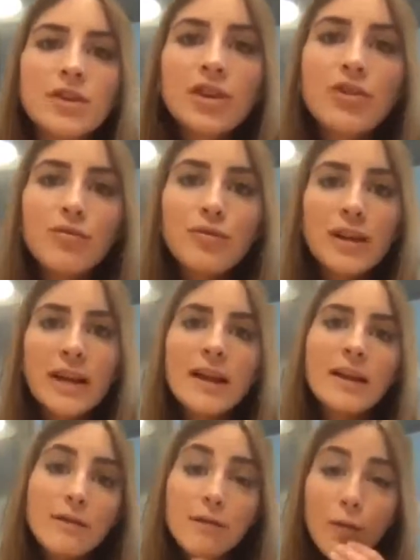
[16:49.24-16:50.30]

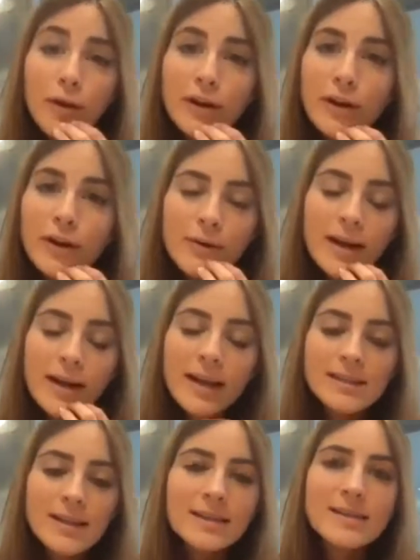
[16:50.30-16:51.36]
created for you, I
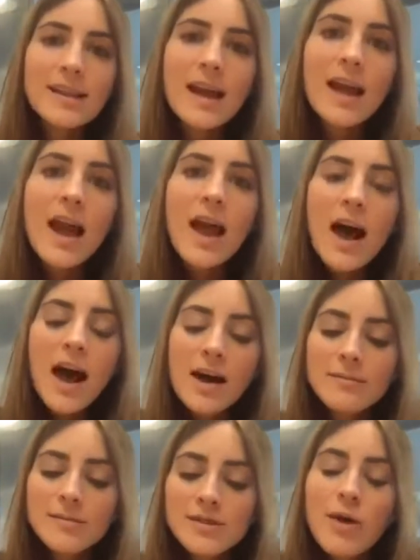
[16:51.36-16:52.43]
guess I'd say.
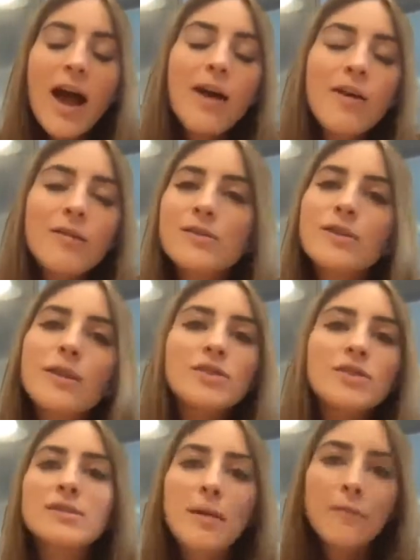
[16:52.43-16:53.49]
So let me
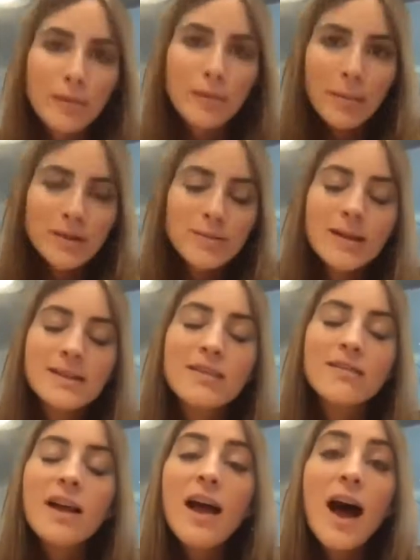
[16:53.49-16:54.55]
just come from my perspective.
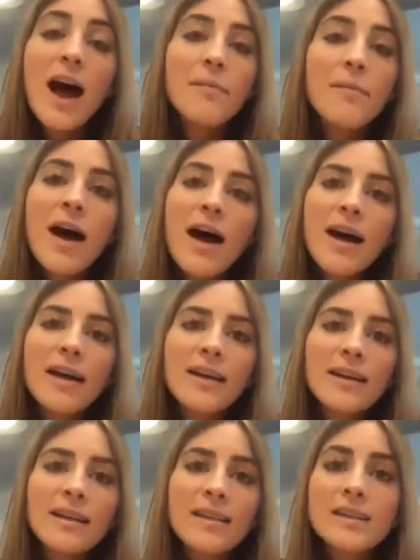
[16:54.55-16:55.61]

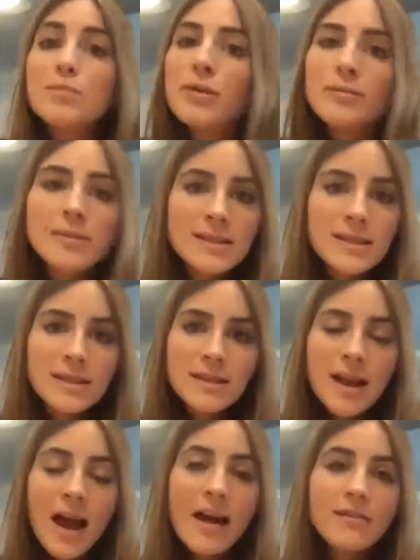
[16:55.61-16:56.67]
This program doesn't
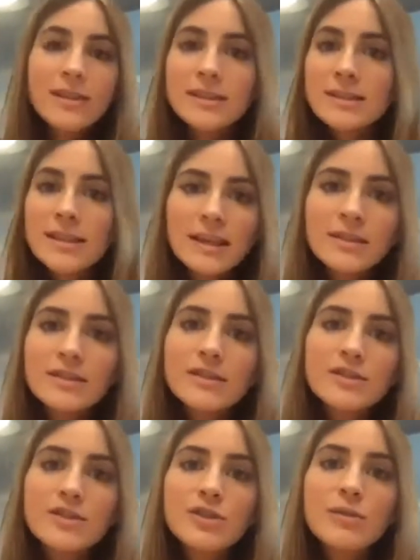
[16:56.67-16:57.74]
have
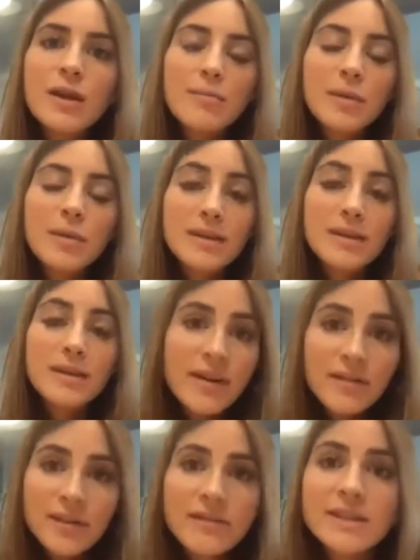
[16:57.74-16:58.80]
containers to it because I've
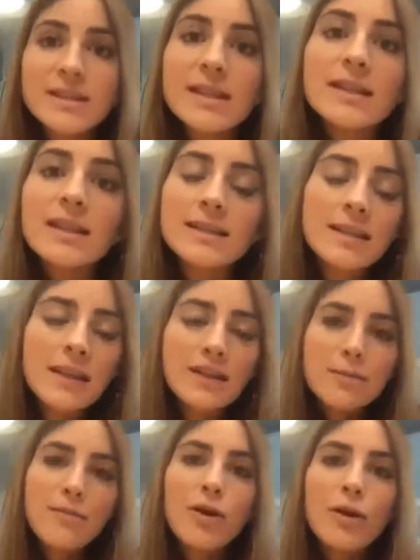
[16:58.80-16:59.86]
never even seen the containers
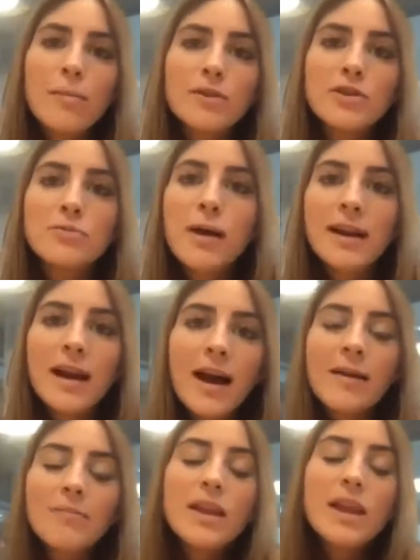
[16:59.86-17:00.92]
before I met
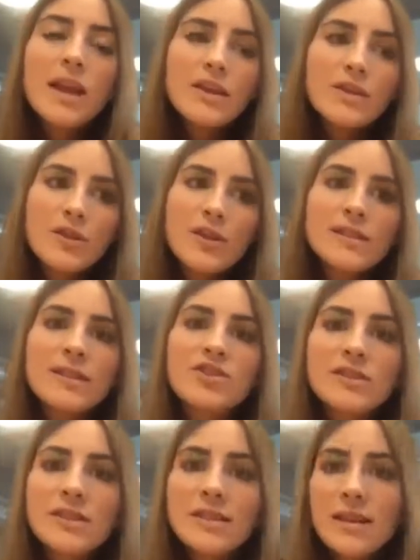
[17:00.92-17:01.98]
Beachbody. So this is
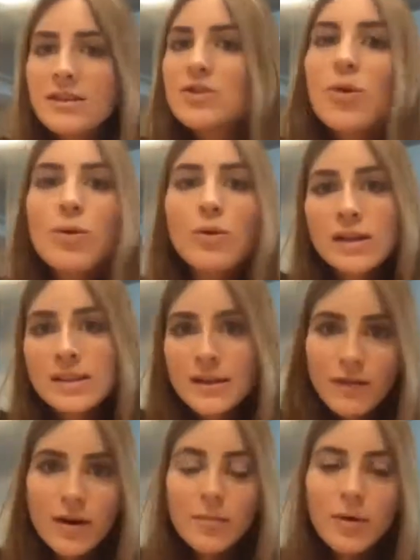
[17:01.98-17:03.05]
just a totally
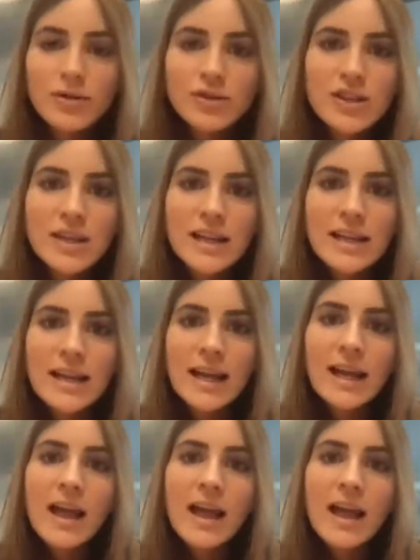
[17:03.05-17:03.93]
different approach to eating.